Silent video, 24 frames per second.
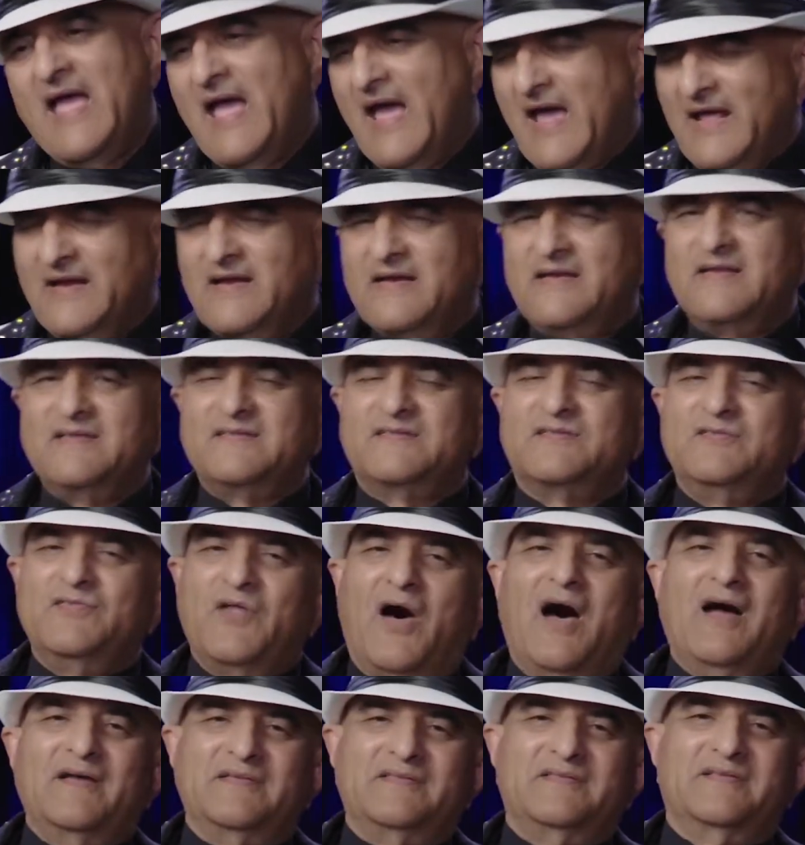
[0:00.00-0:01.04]
And it is
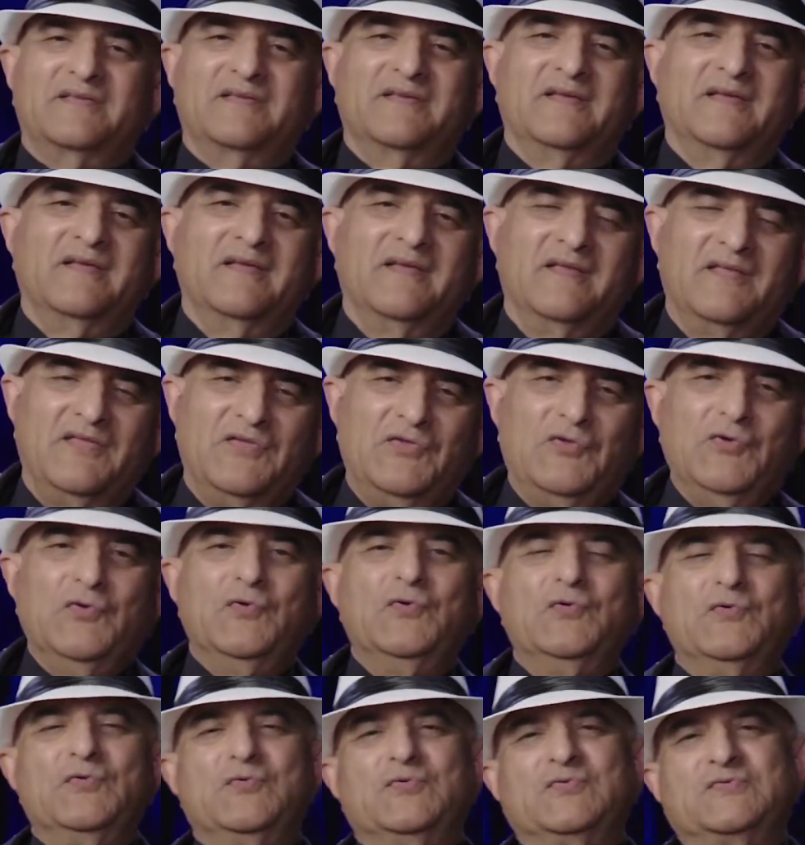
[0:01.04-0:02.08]
not
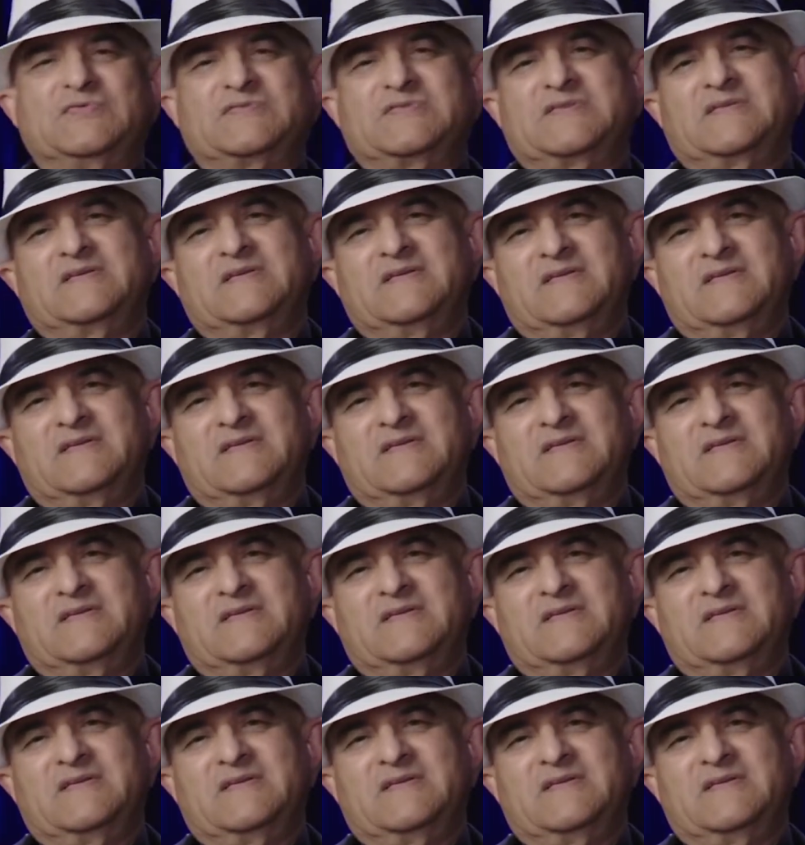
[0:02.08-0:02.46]
used